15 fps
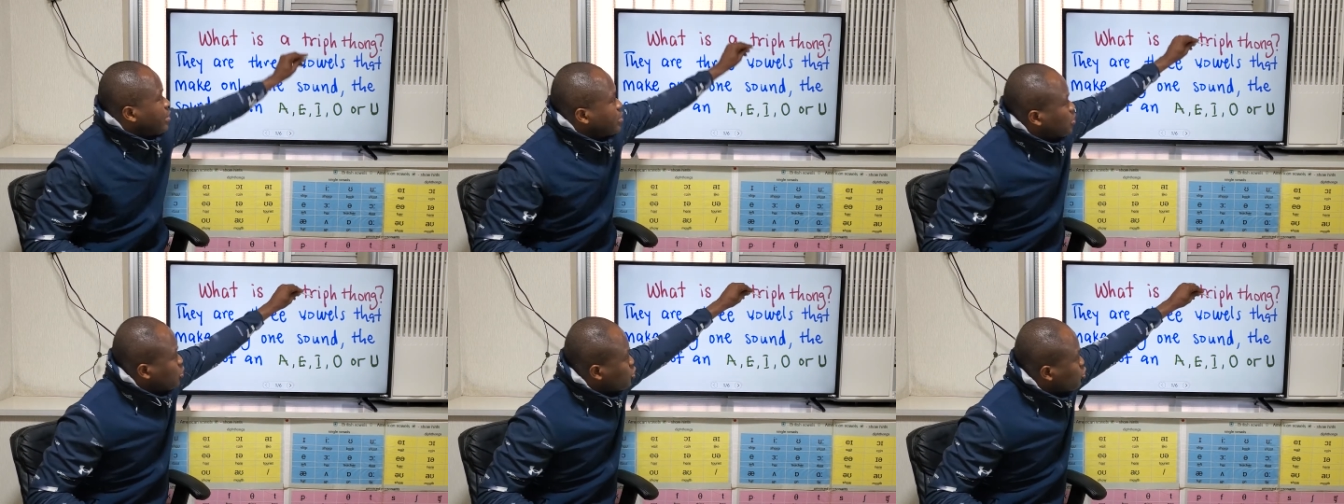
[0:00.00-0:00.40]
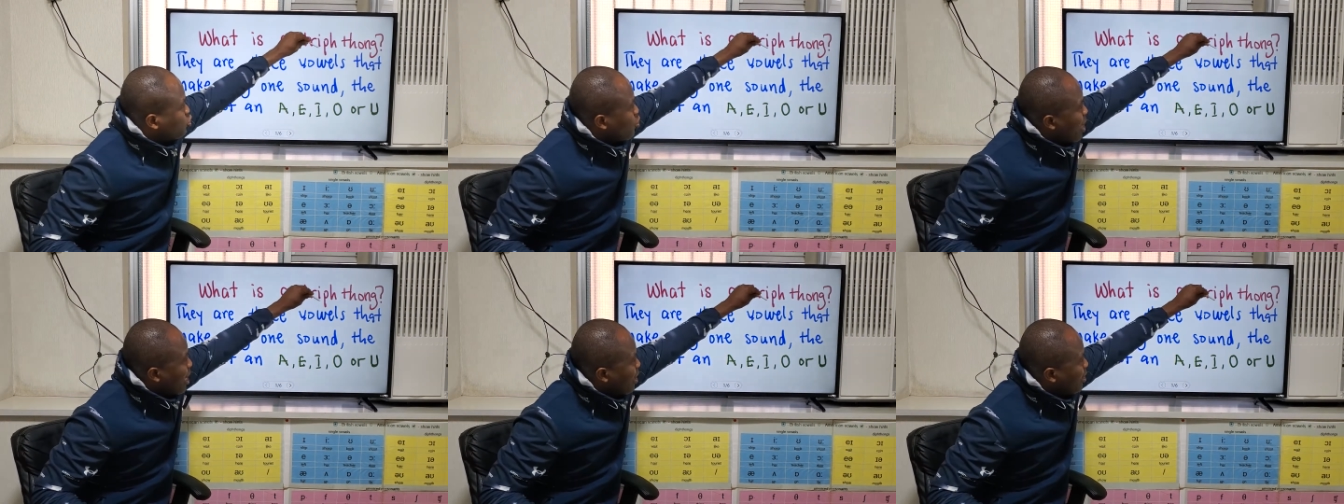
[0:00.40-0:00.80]
So
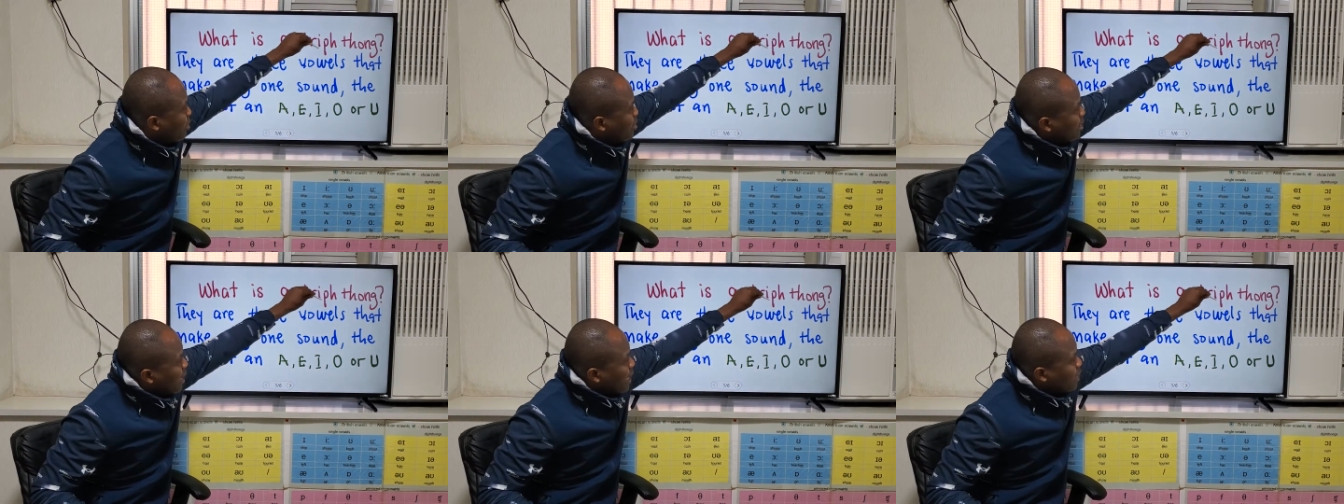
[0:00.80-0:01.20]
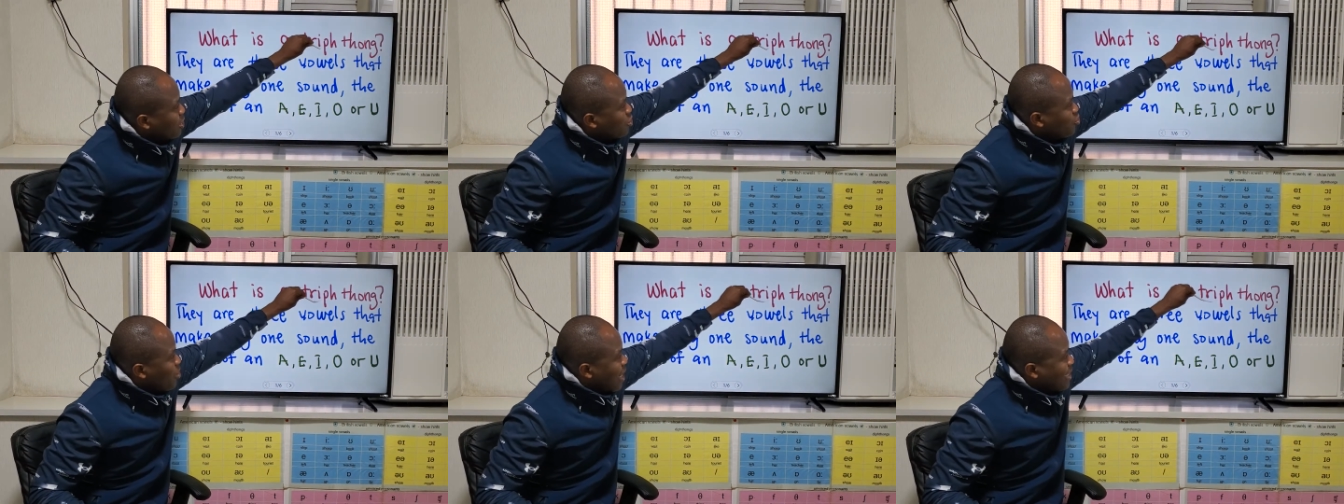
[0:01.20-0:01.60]
trial, like
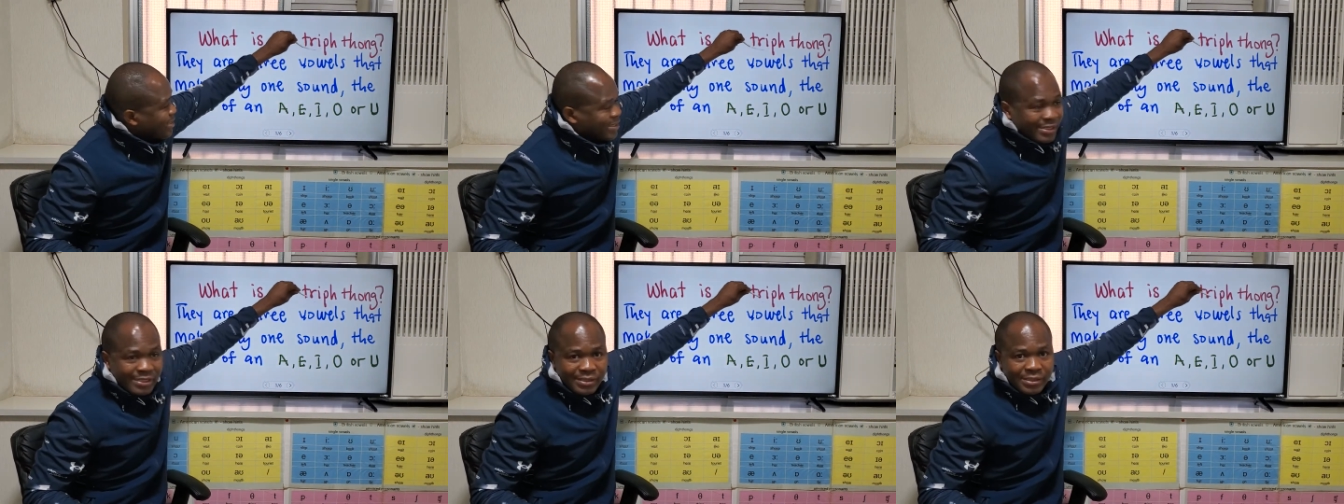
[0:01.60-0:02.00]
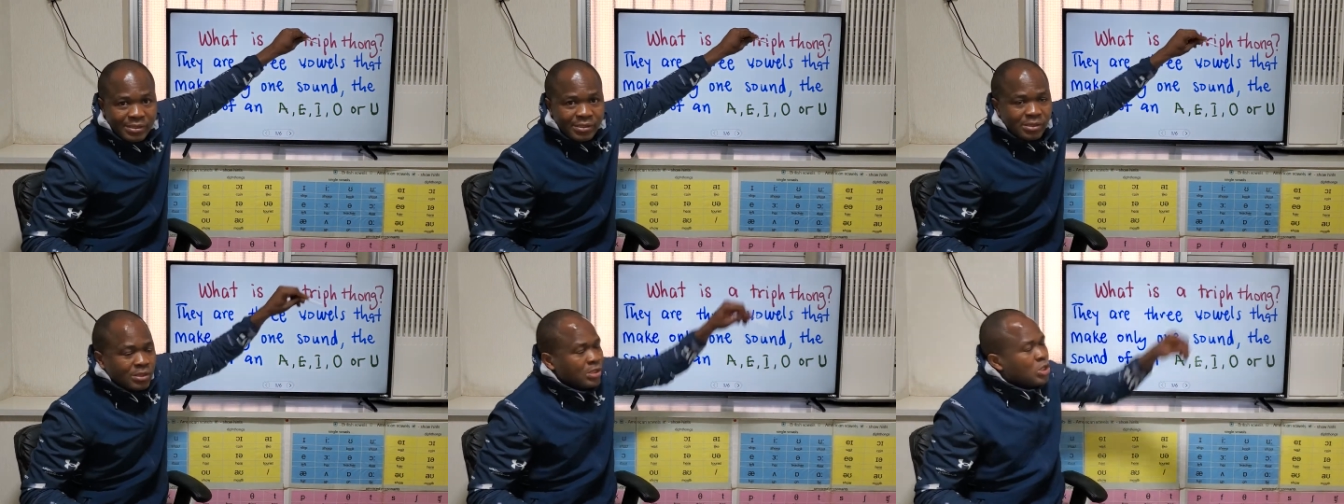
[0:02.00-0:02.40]
tricycle,
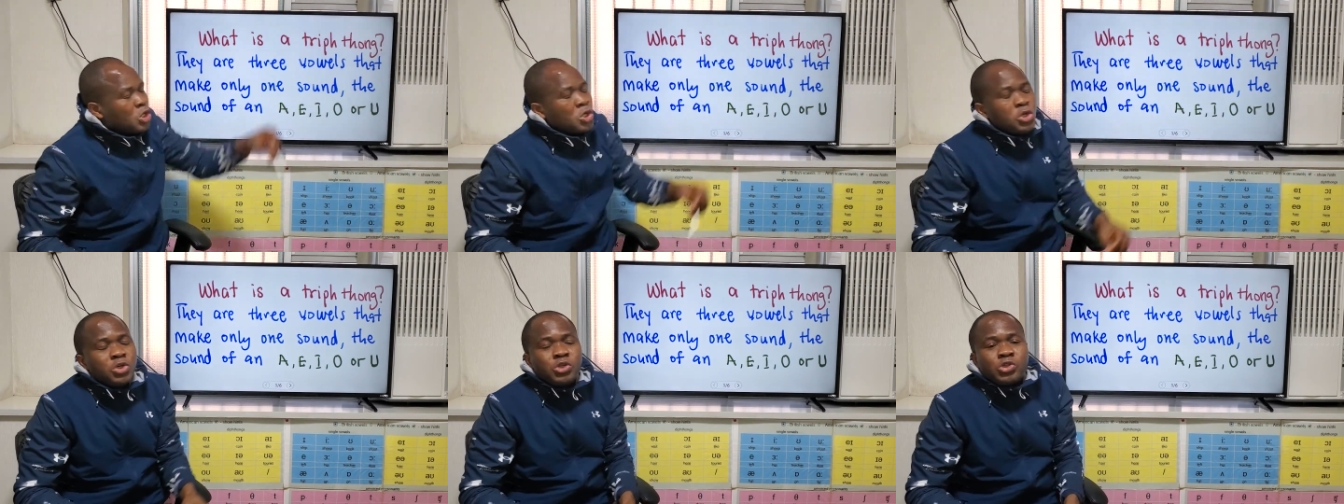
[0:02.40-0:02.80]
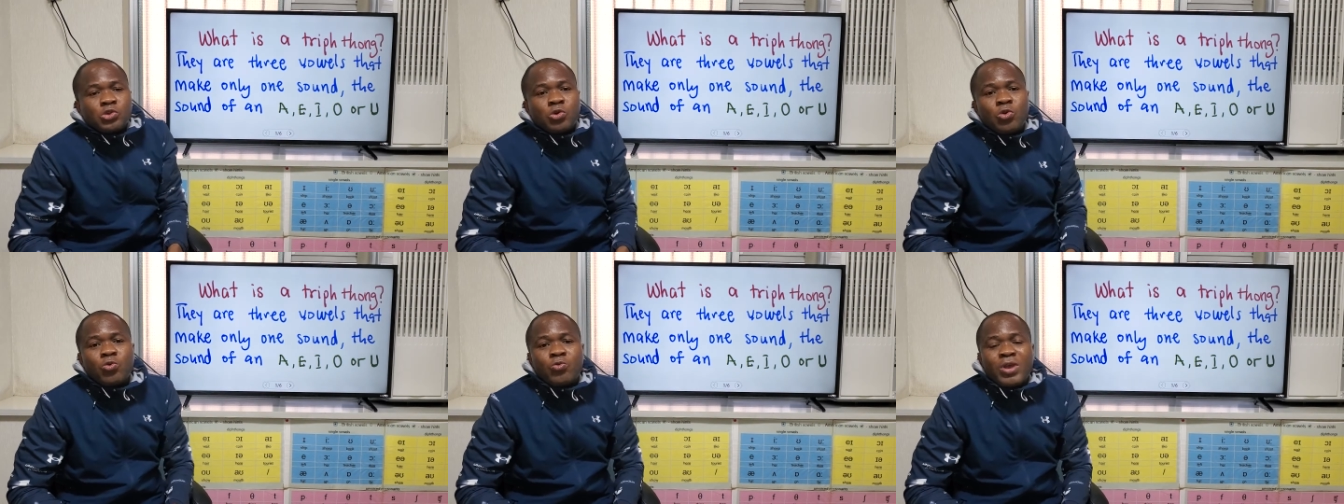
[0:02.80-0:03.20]

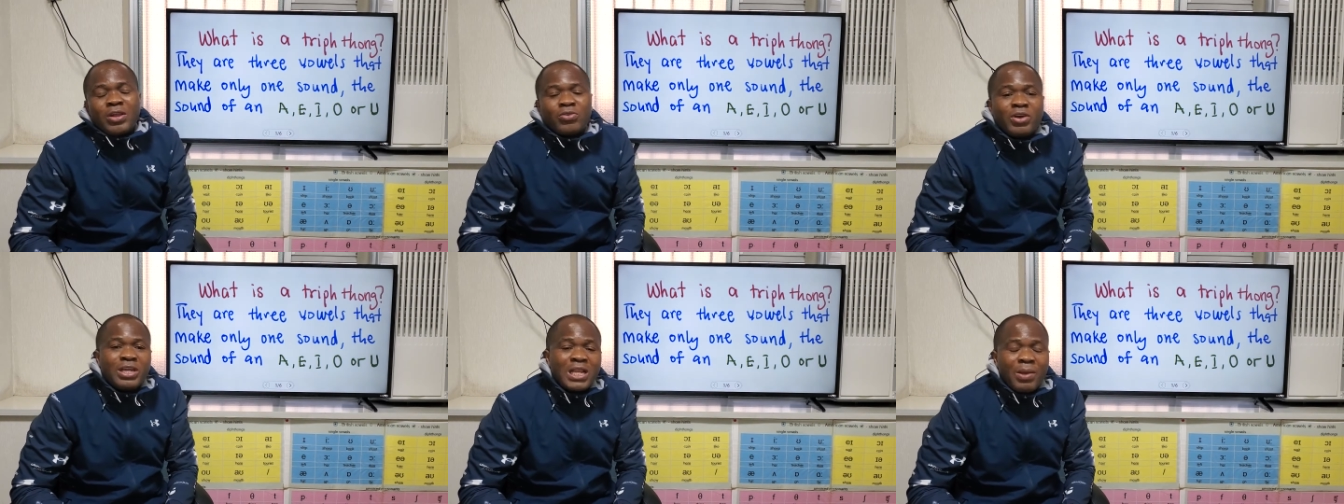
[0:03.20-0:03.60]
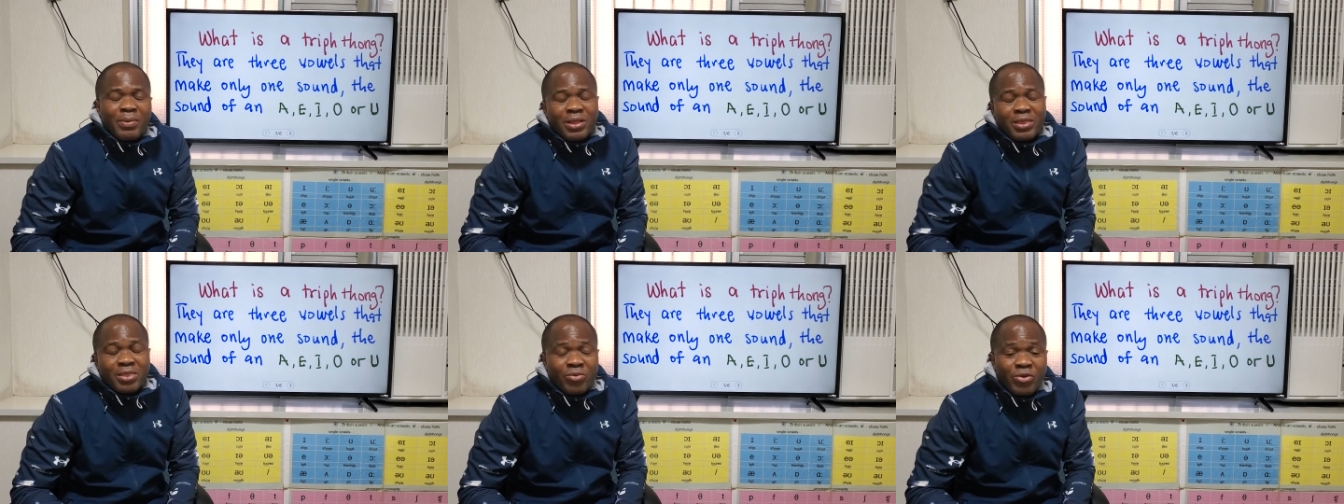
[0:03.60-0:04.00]
so we are talking
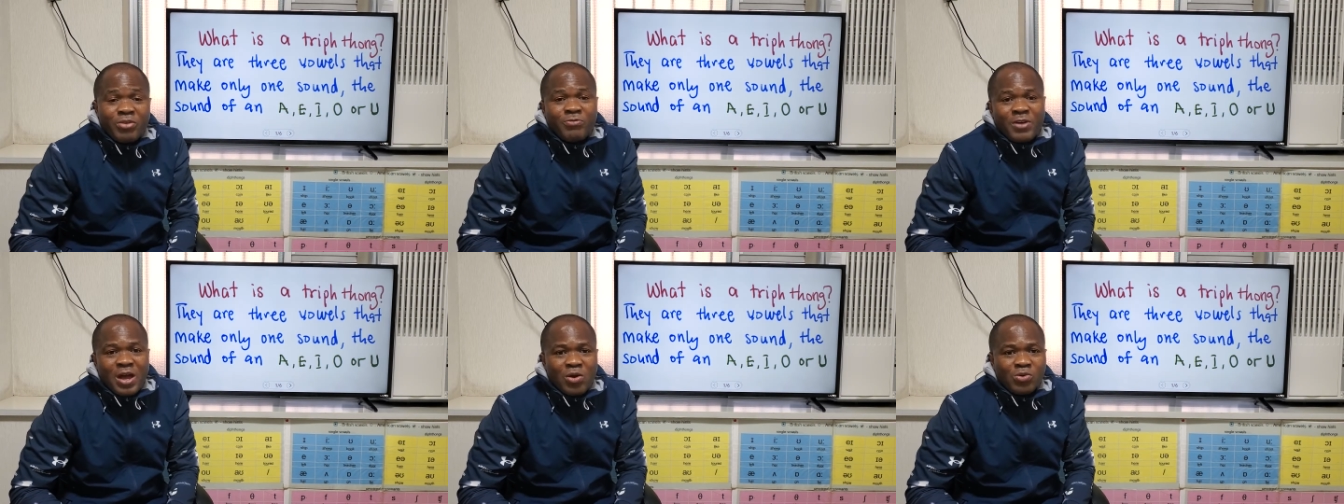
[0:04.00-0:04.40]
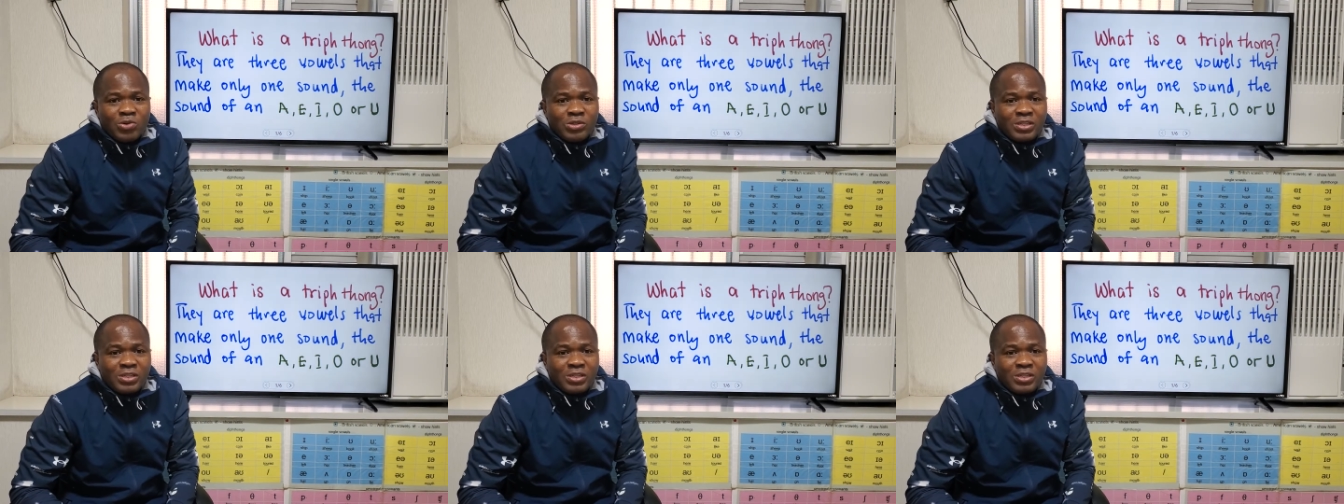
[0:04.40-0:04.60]
about three vowels.